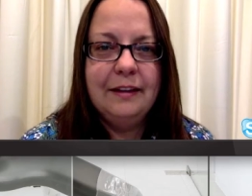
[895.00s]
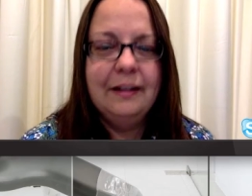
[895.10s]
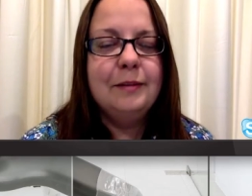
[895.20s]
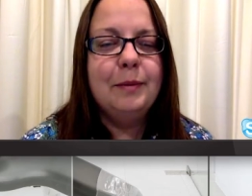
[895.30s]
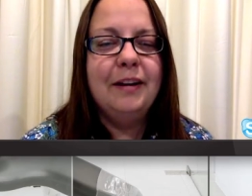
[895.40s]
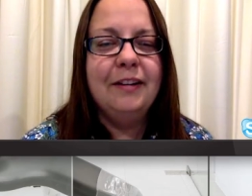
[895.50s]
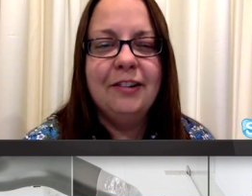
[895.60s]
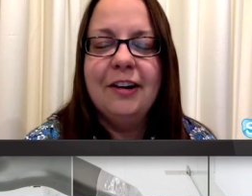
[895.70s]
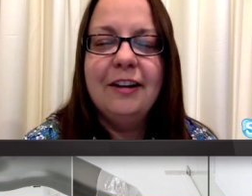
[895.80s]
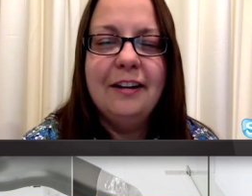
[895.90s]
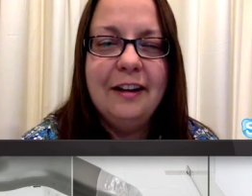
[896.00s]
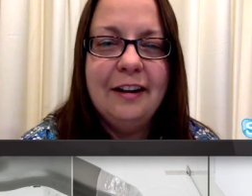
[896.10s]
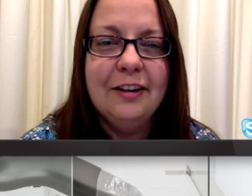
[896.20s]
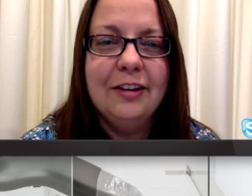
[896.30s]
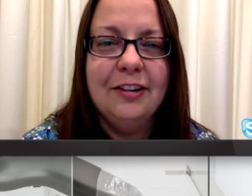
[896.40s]
Yes, Peter, I can
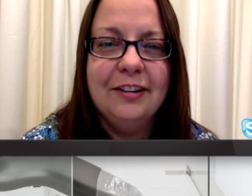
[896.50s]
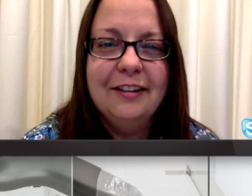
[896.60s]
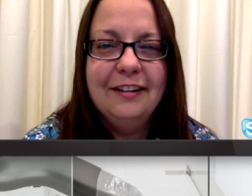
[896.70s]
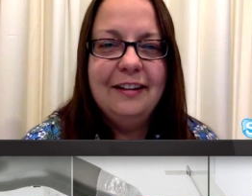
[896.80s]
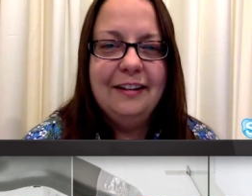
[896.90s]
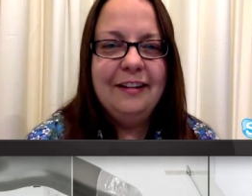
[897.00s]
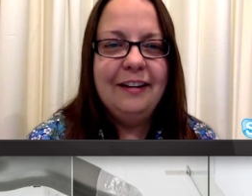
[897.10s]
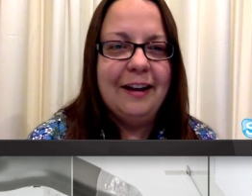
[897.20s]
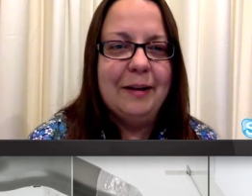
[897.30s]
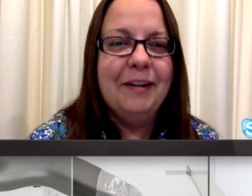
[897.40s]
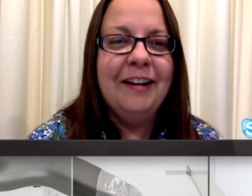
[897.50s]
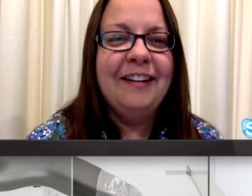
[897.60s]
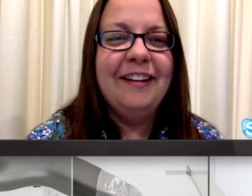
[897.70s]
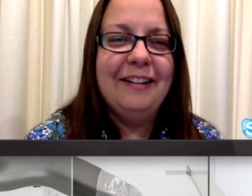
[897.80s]
hear you. G'day, Mark.